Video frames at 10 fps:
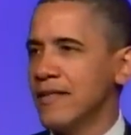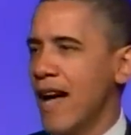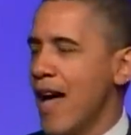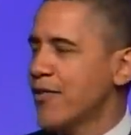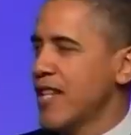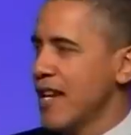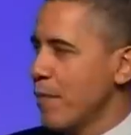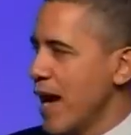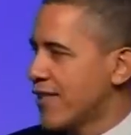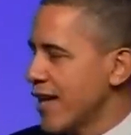I've seen them
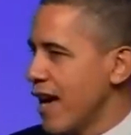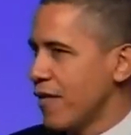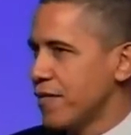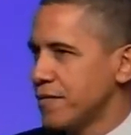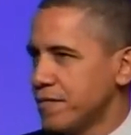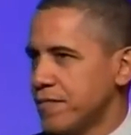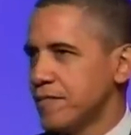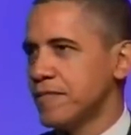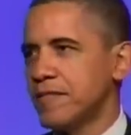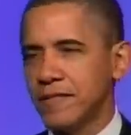myself.
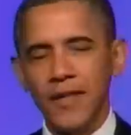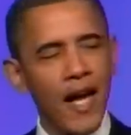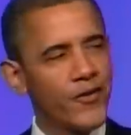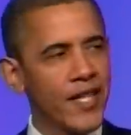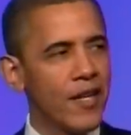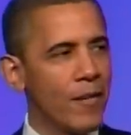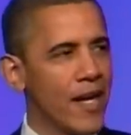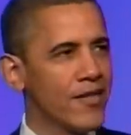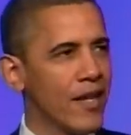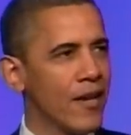I've seen them
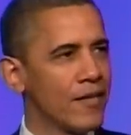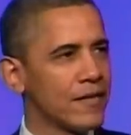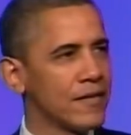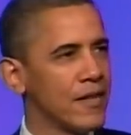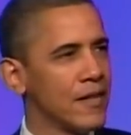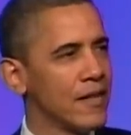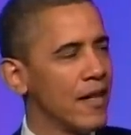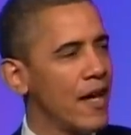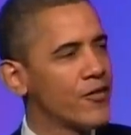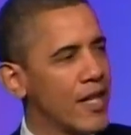myself.
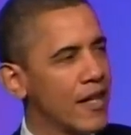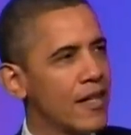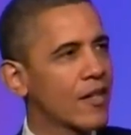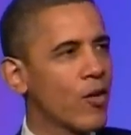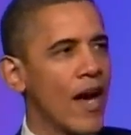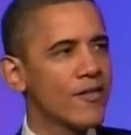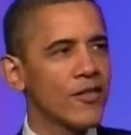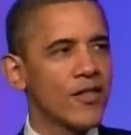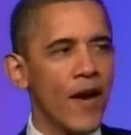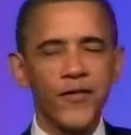I've seen it at
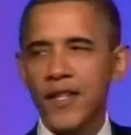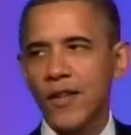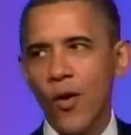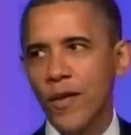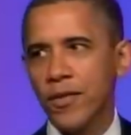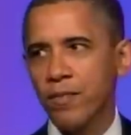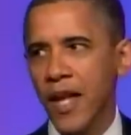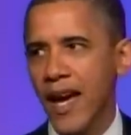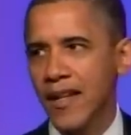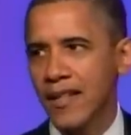Chrysler's Jefferson North
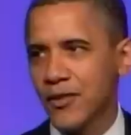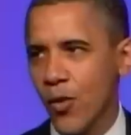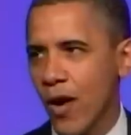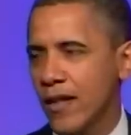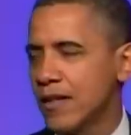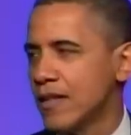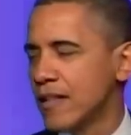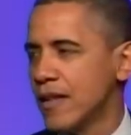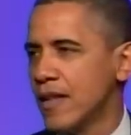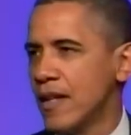plant in Detroit,
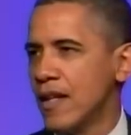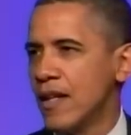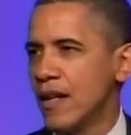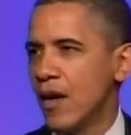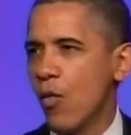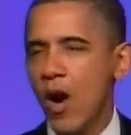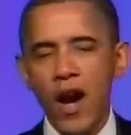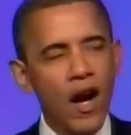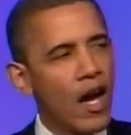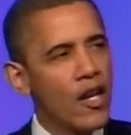
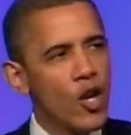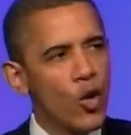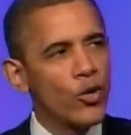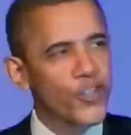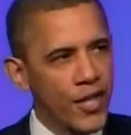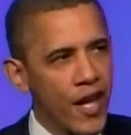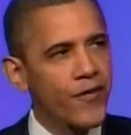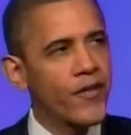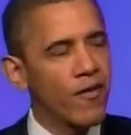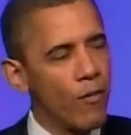where a new
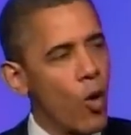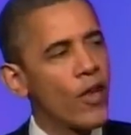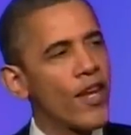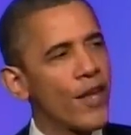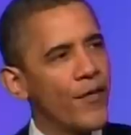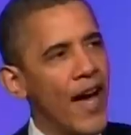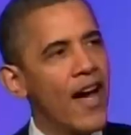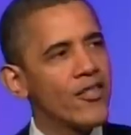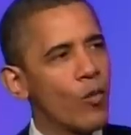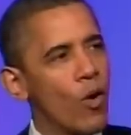shift of more than
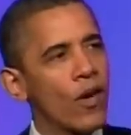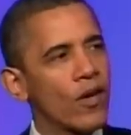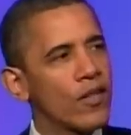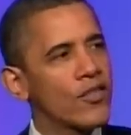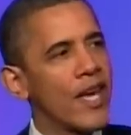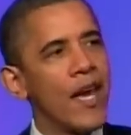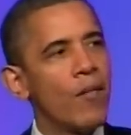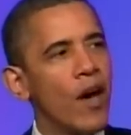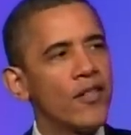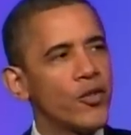1,000 workers
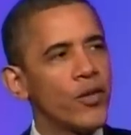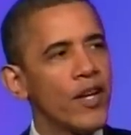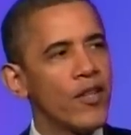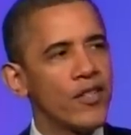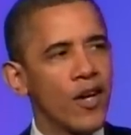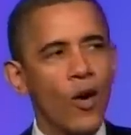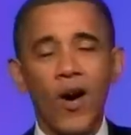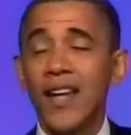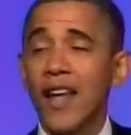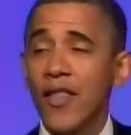came on 2 years ago,
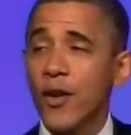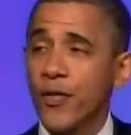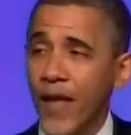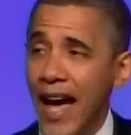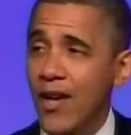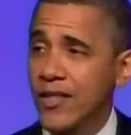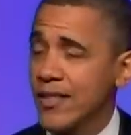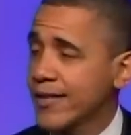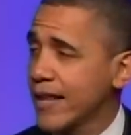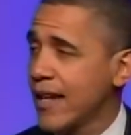another
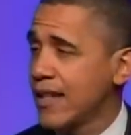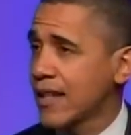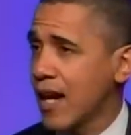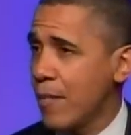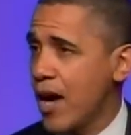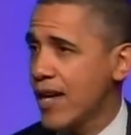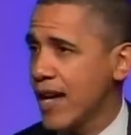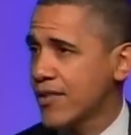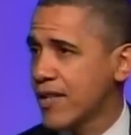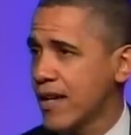1,000 slated to come on
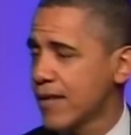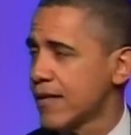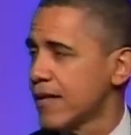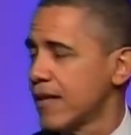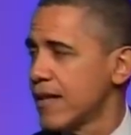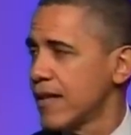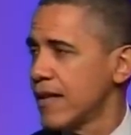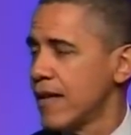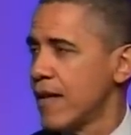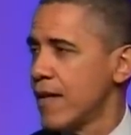next year. That's right.